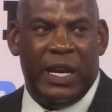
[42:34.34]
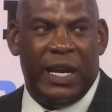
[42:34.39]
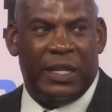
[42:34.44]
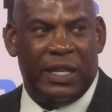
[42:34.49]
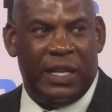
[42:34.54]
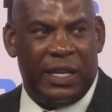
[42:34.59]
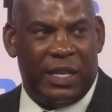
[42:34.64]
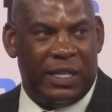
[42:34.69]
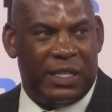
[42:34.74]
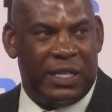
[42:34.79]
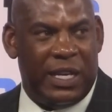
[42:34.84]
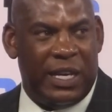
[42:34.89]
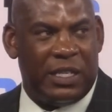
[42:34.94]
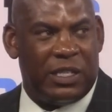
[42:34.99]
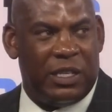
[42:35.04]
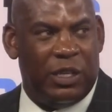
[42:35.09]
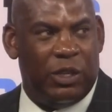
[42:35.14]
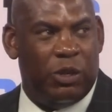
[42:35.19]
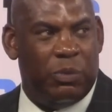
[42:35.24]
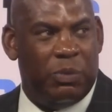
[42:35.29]
I think it takes
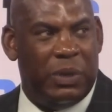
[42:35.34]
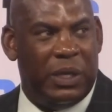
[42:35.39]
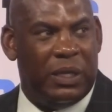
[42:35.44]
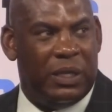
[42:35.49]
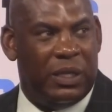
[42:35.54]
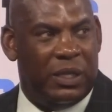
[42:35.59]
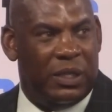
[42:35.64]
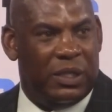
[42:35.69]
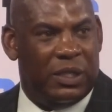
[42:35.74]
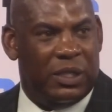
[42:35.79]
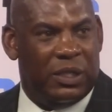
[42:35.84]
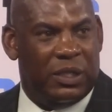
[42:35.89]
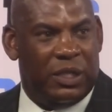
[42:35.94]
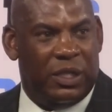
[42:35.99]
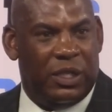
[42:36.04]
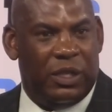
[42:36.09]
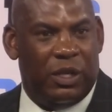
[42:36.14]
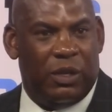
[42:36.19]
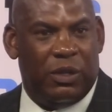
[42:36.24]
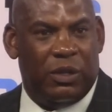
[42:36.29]
a little bit,
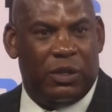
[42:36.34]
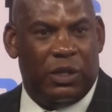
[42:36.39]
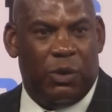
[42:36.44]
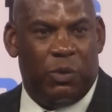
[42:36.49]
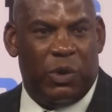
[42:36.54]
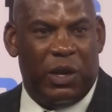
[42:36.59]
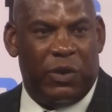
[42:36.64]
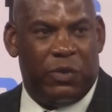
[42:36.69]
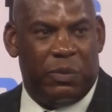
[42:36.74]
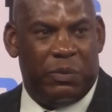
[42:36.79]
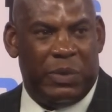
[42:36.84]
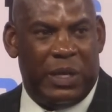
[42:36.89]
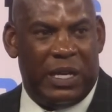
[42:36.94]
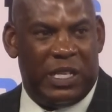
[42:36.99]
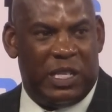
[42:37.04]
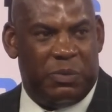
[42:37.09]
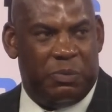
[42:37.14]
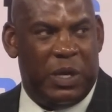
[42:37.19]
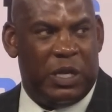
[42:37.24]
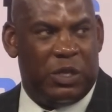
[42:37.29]
you know, away from that
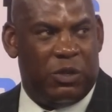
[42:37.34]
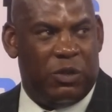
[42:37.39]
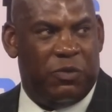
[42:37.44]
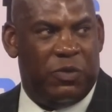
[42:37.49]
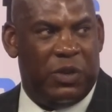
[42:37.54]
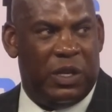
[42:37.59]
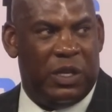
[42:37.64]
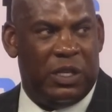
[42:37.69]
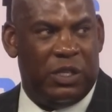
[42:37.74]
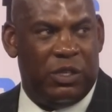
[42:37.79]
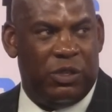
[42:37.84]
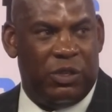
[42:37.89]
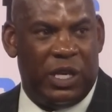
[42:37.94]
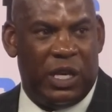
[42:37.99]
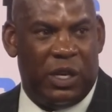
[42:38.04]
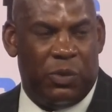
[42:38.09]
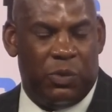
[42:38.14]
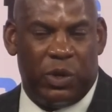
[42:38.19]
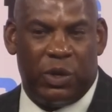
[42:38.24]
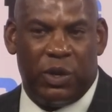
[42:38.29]
special feeling you
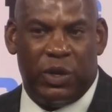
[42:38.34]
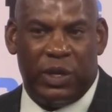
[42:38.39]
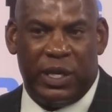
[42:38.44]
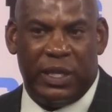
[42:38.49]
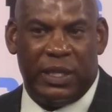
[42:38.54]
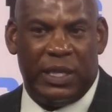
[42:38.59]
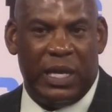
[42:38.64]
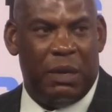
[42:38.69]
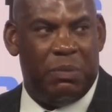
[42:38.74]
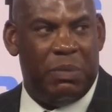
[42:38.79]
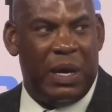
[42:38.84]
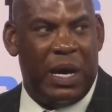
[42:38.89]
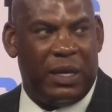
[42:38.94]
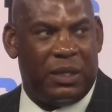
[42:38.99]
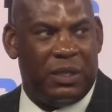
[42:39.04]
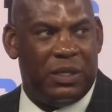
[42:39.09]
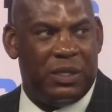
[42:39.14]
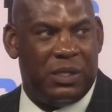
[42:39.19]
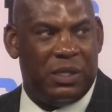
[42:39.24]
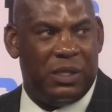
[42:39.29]
get. We're going to get that back
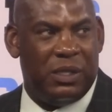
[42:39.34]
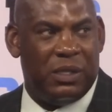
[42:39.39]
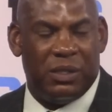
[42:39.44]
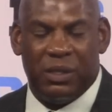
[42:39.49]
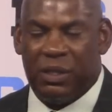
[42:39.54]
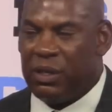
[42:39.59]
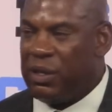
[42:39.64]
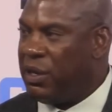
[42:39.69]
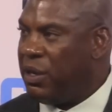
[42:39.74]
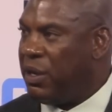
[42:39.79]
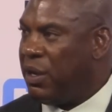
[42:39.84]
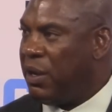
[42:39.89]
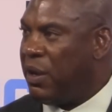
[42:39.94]
this season. Okay. kind